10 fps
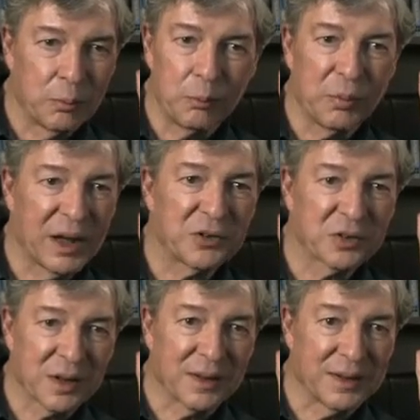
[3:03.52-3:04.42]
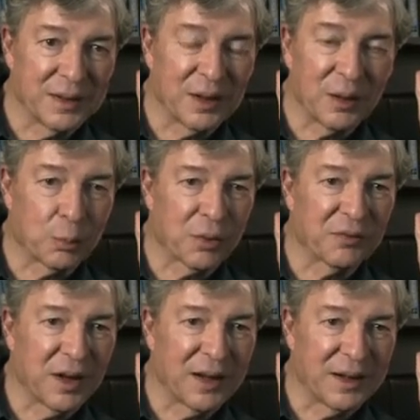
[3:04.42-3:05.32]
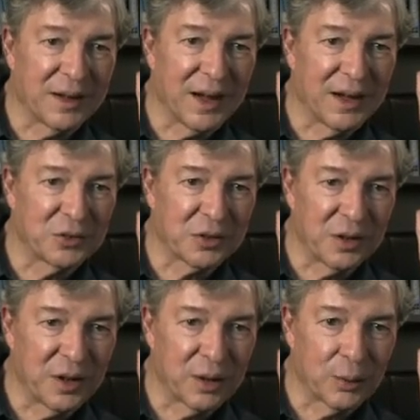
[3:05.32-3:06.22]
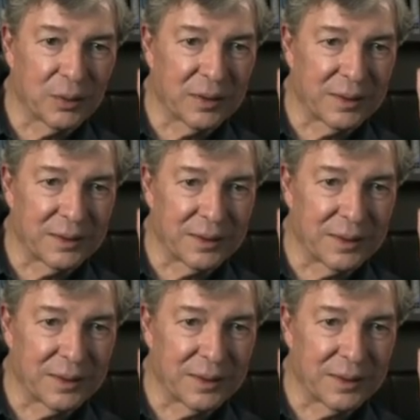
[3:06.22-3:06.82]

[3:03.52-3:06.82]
basically provide a nice no and